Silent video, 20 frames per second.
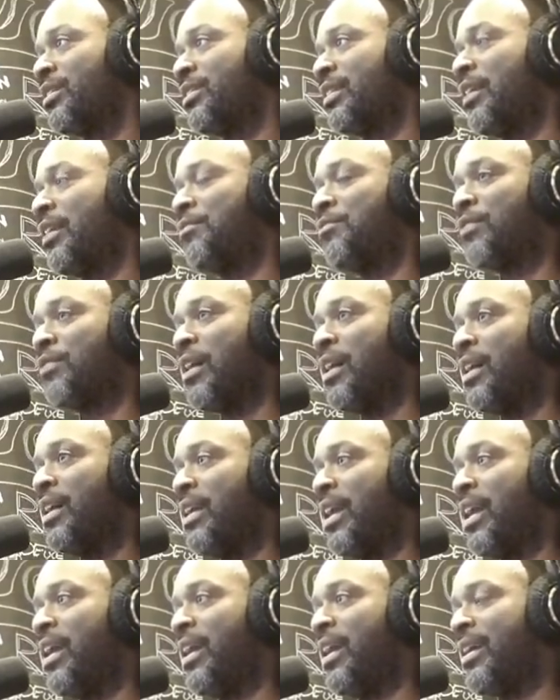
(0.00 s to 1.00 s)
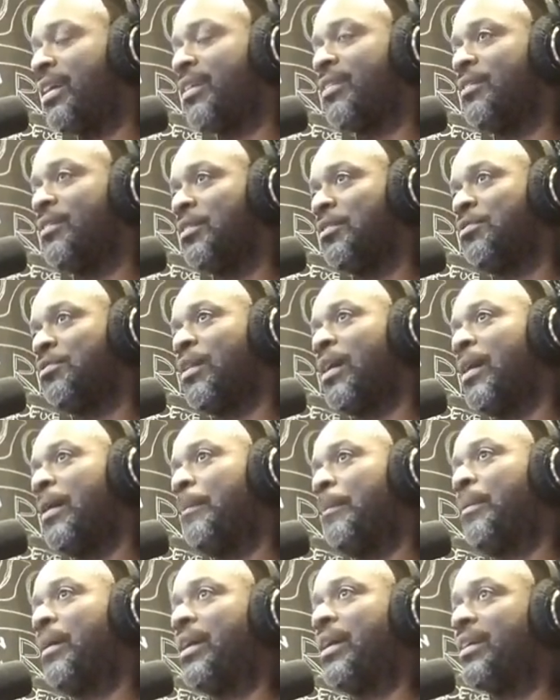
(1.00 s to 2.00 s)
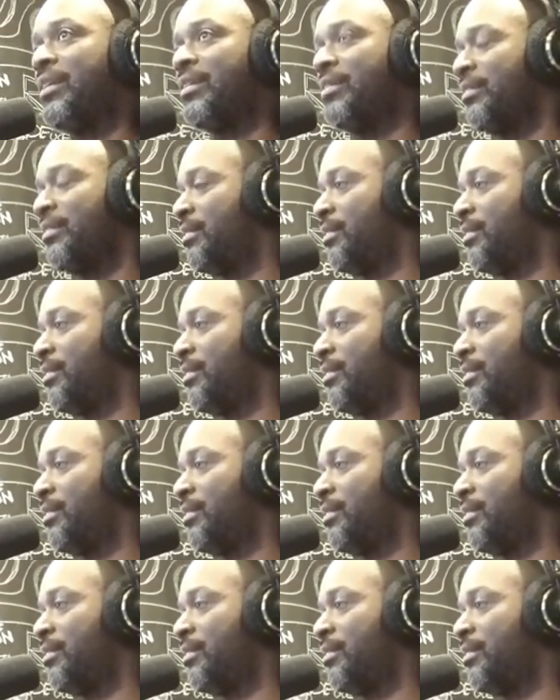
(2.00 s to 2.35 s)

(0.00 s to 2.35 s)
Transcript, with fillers: That frying egg on the frying pan,